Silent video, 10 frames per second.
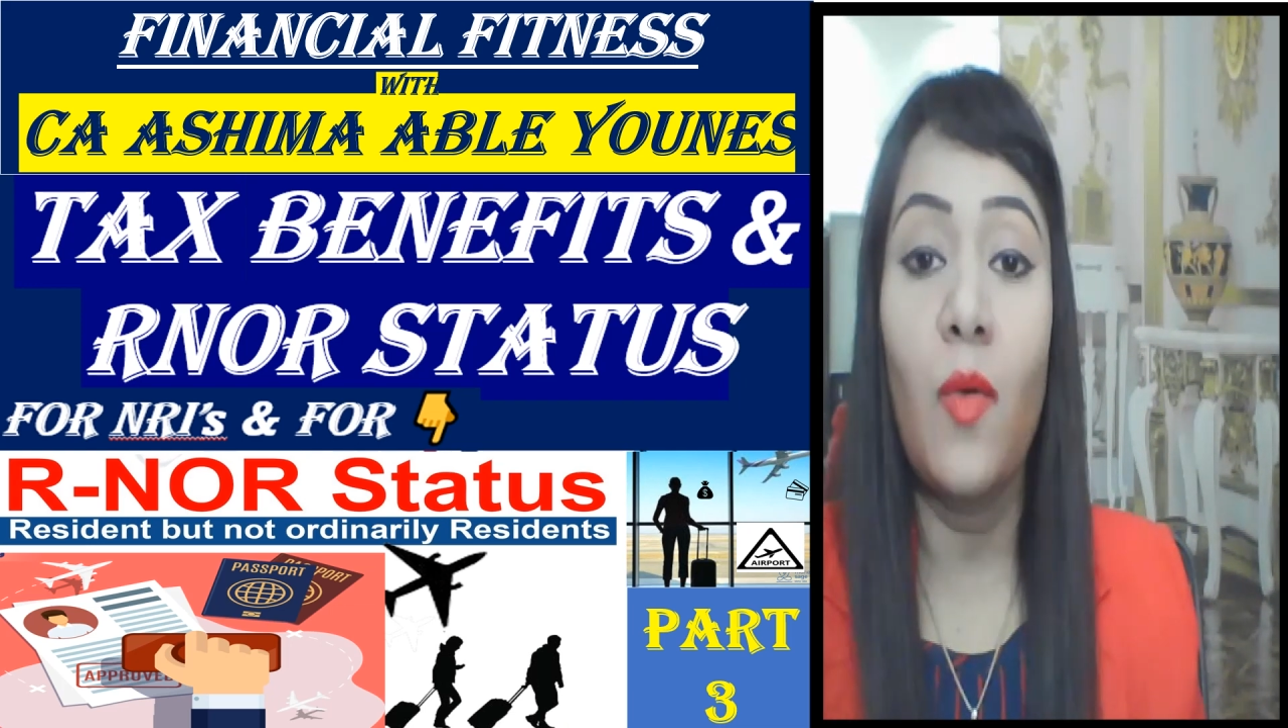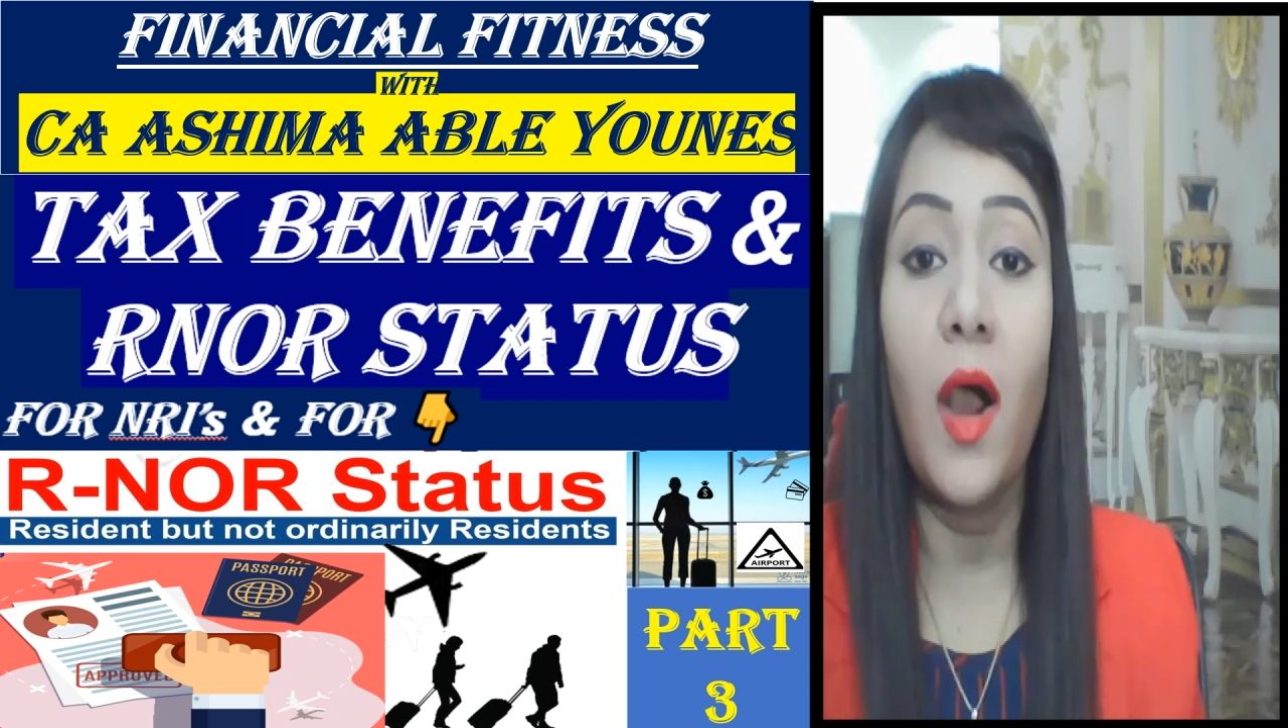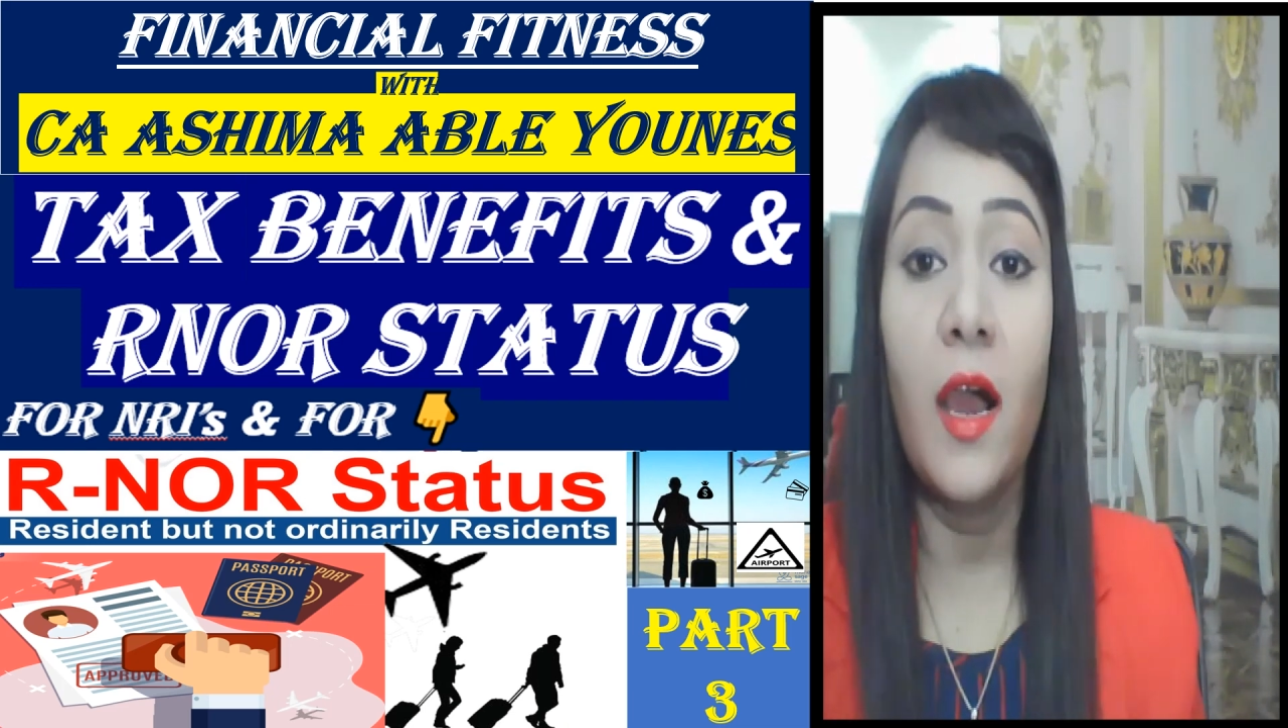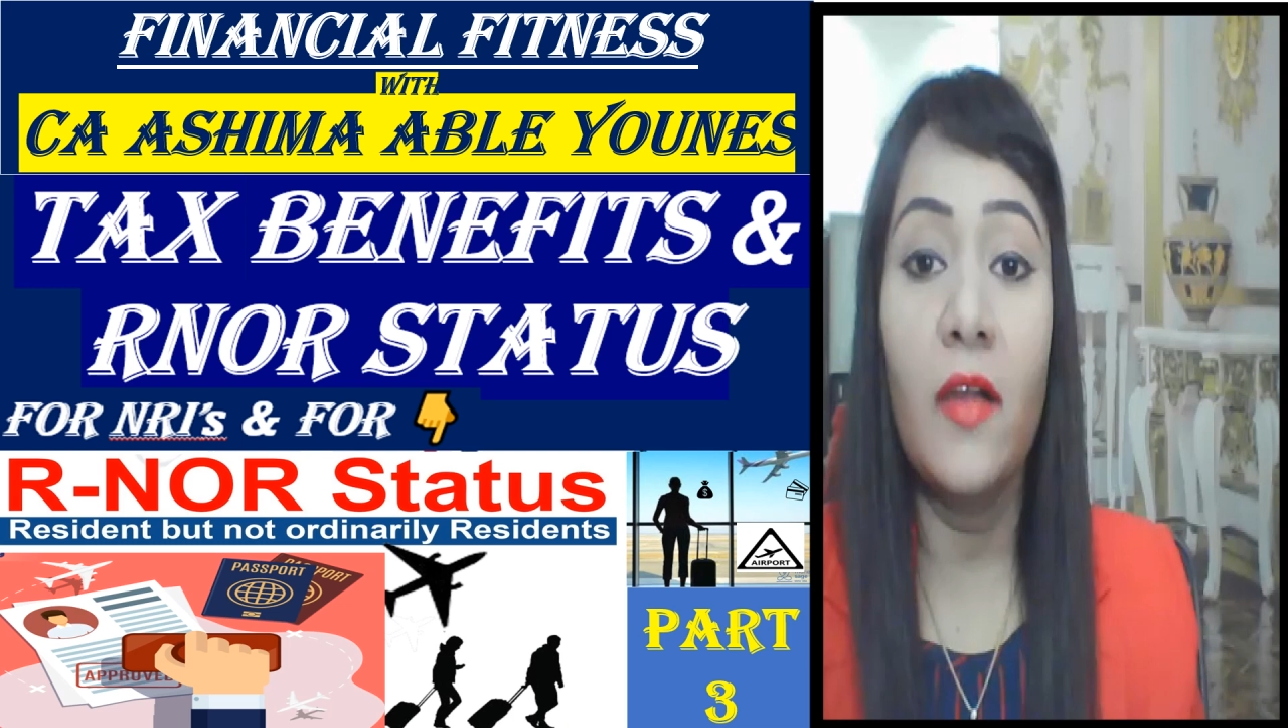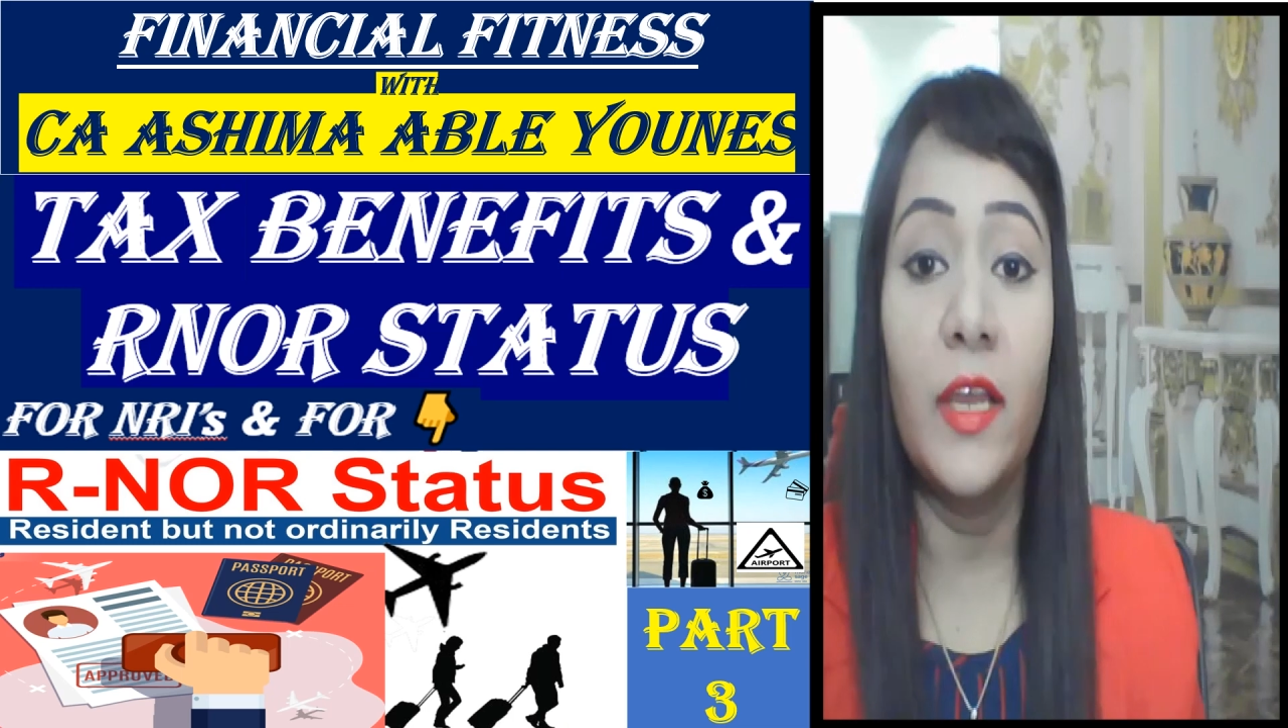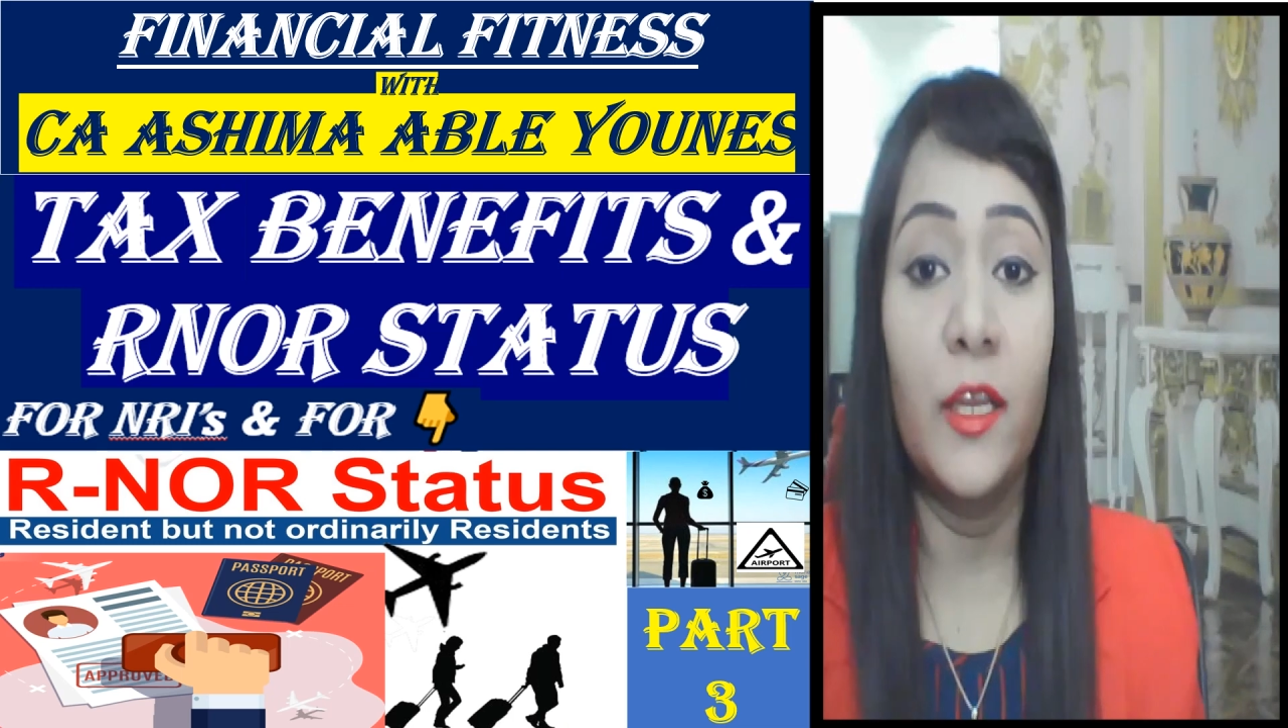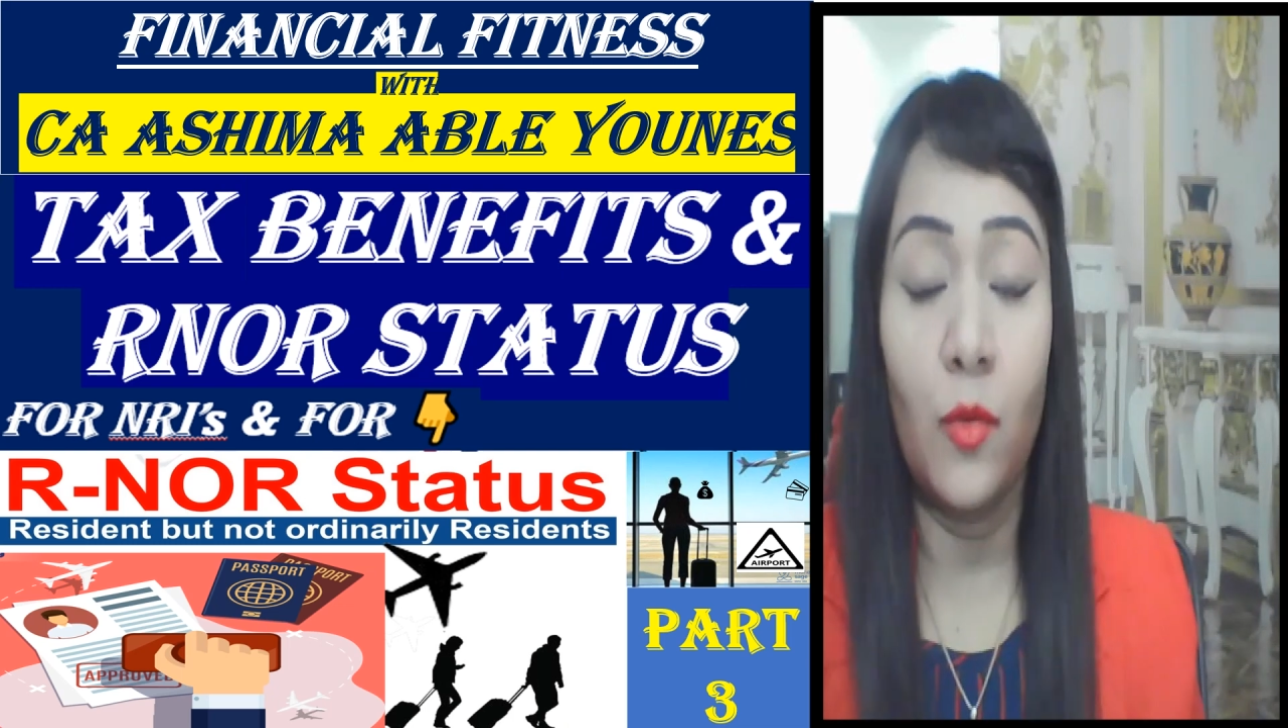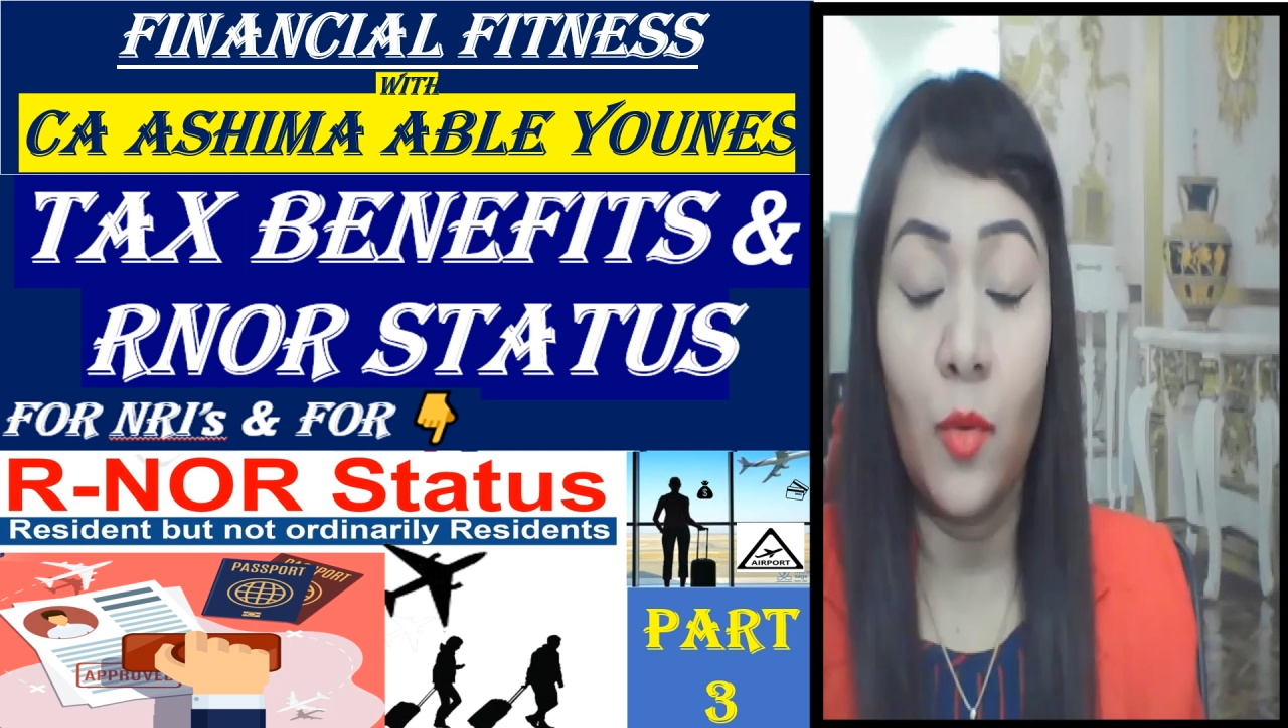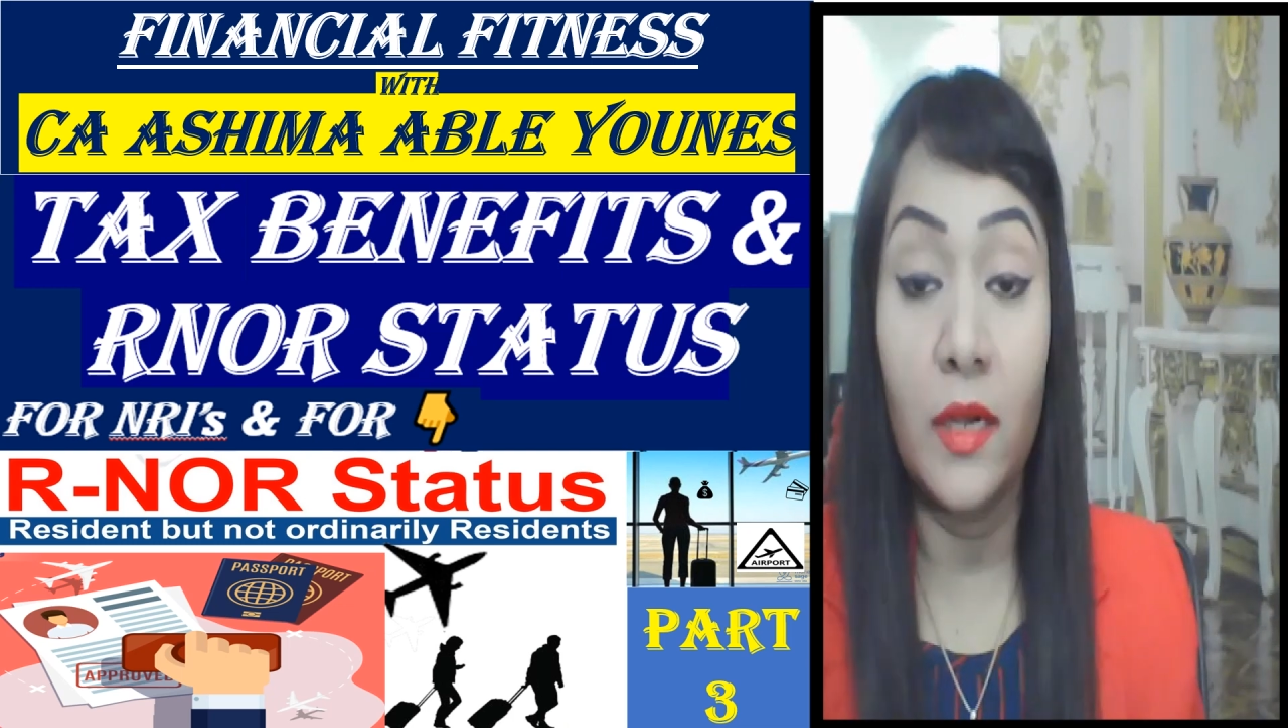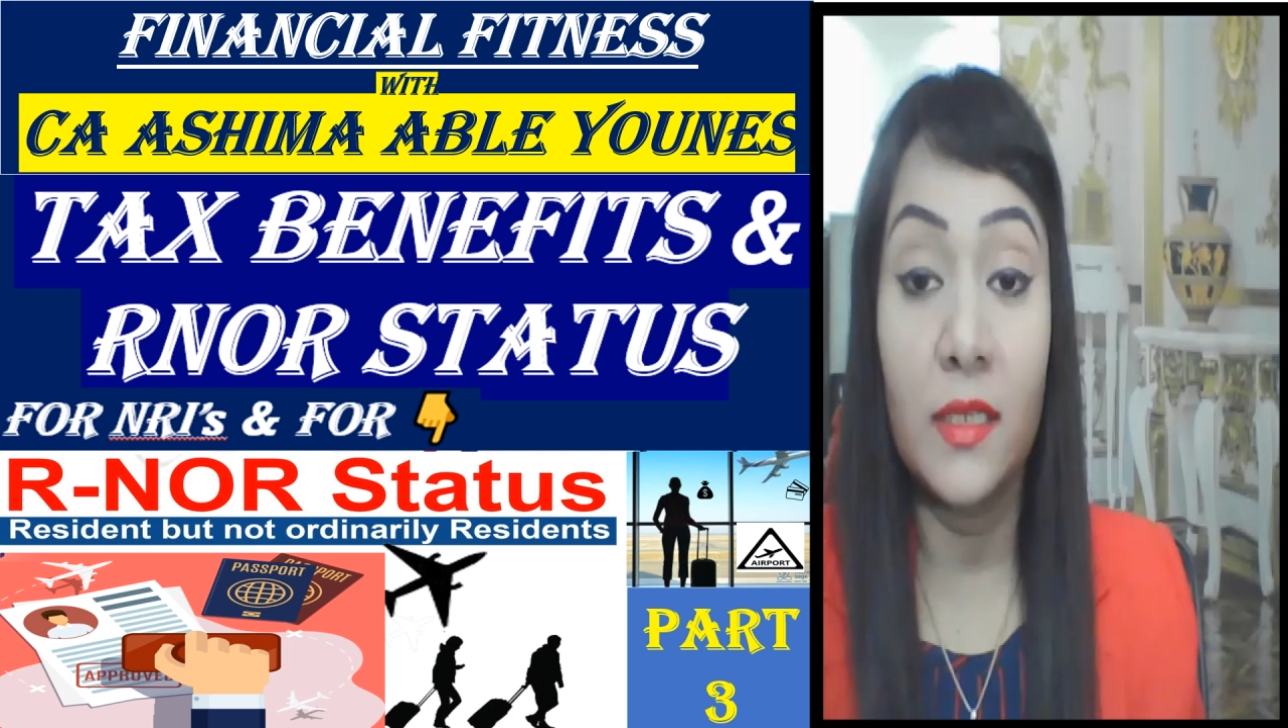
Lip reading: RNOR